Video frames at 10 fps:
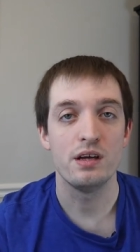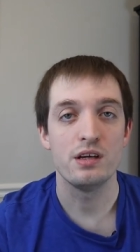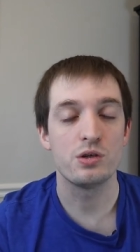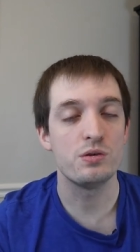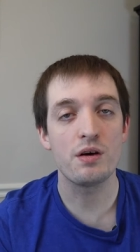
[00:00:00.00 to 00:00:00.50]

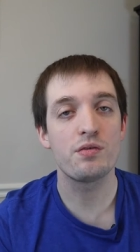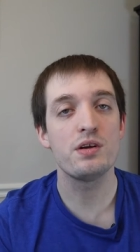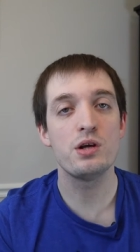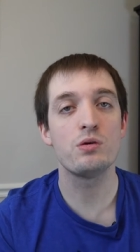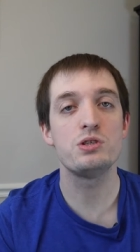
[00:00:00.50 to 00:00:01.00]
So definitely
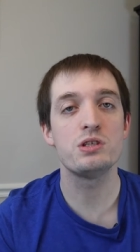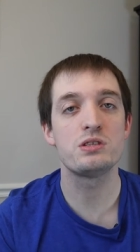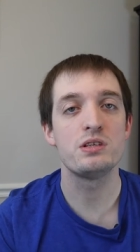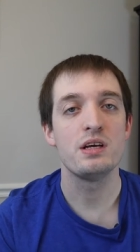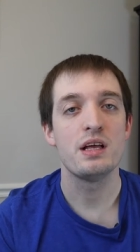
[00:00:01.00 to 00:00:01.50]
don't
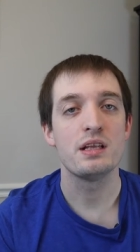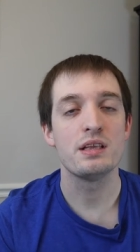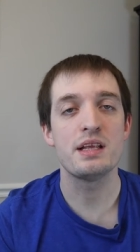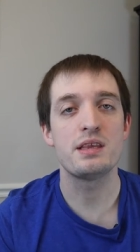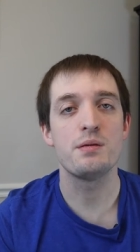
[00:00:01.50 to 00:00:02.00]
just
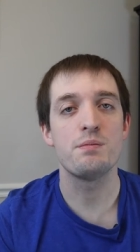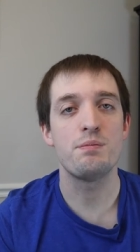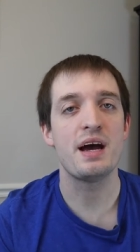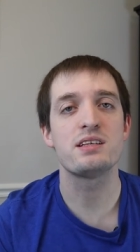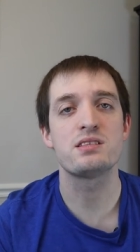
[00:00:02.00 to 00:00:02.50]
let them
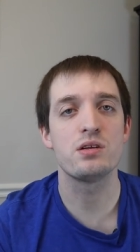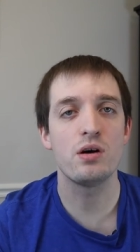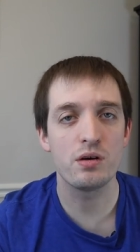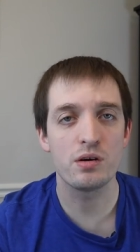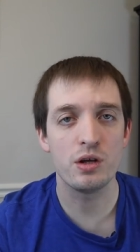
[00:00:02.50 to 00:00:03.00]
pass
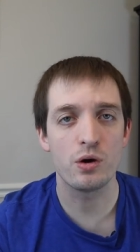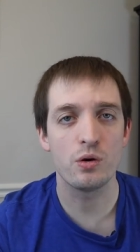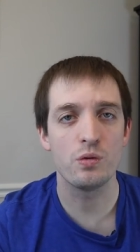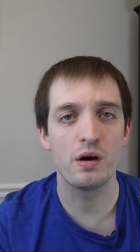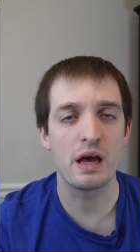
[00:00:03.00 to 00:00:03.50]
along, you
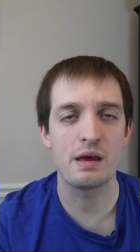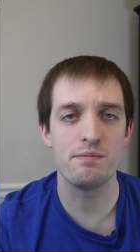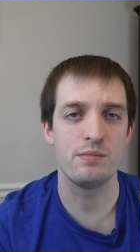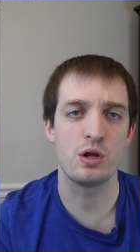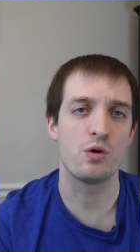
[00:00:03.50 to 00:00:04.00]
know, a
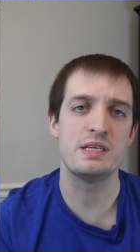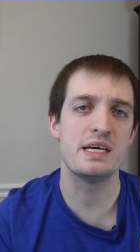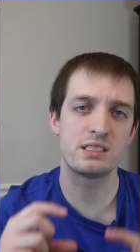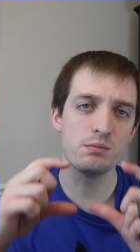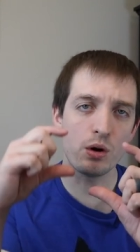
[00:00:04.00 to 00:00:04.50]
you know
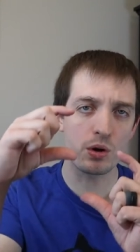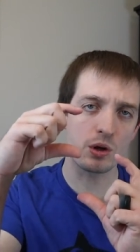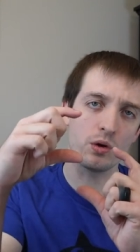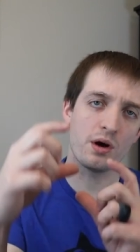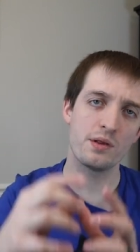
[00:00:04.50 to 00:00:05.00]

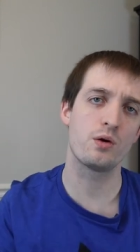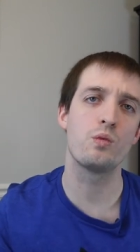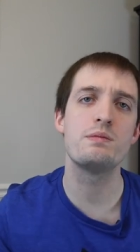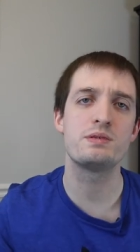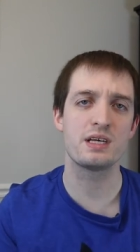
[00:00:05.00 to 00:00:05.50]
testimonial on their
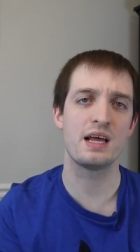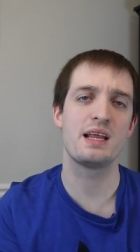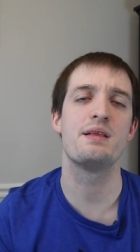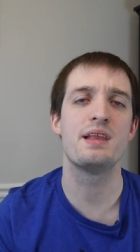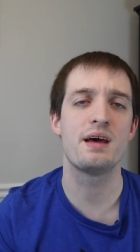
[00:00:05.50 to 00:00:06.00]
website
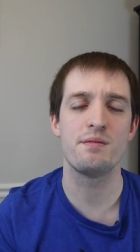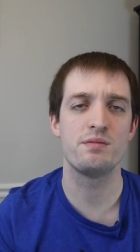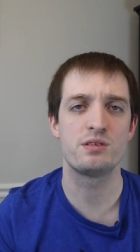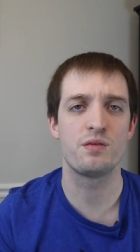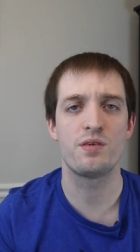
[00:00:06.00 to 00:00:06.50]
and that
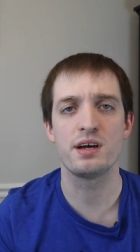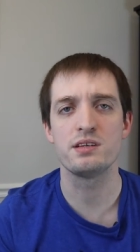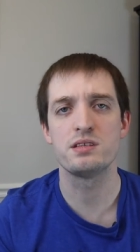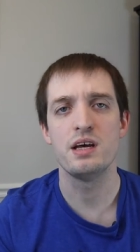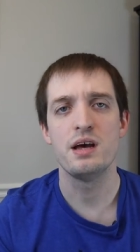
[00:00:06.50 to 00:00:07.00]

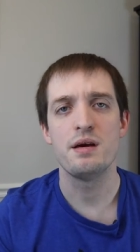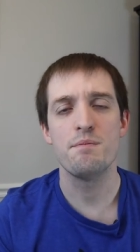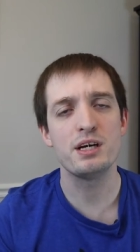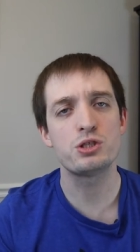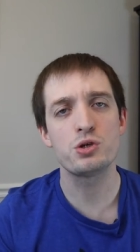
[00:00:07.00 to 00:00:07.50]
suffice.
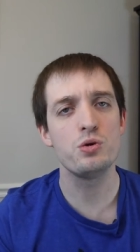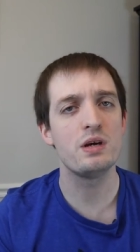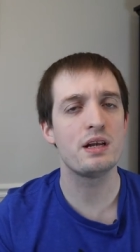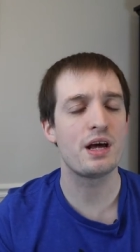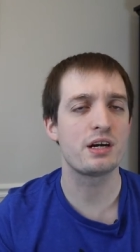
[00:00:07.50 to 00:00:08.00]
Make sure you
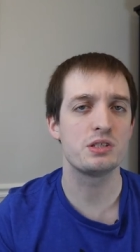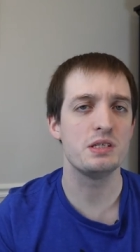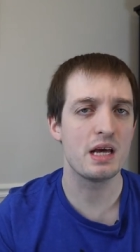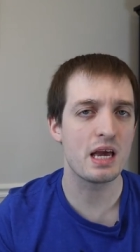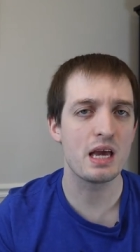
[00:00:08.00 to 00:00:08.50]
get actually
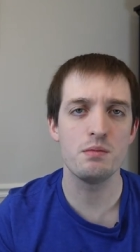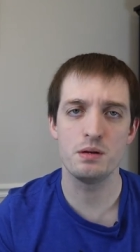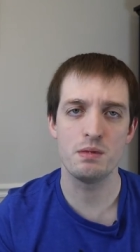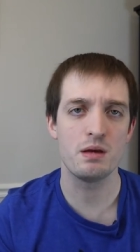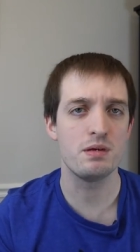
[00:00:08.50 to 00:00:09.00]
name
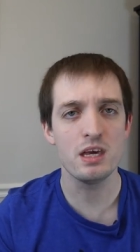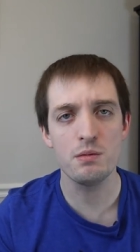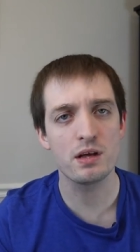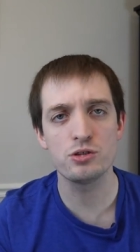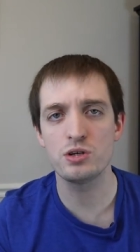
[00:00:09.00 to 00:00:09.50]
and maybe
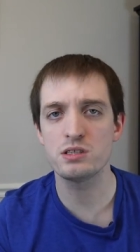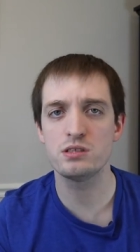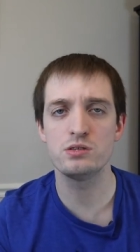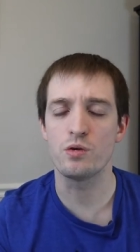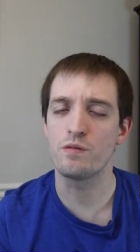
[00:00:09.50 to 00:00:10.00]
email
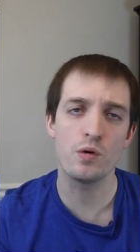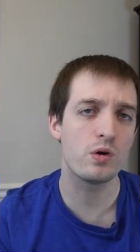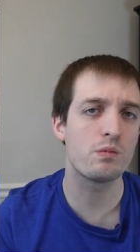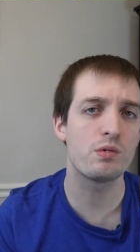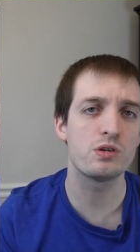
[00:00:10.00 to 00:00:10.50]
addresses or phone
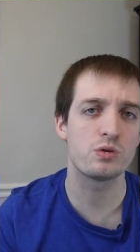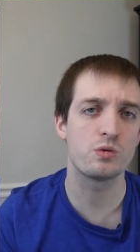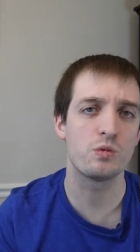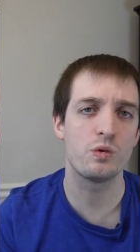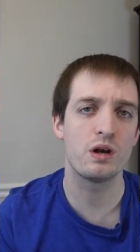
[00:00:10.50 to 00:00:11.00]
numbers or
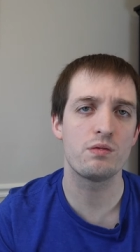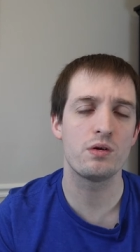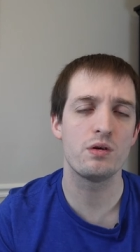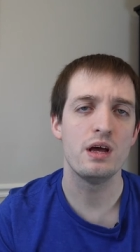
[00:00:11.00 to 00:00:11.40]
whatever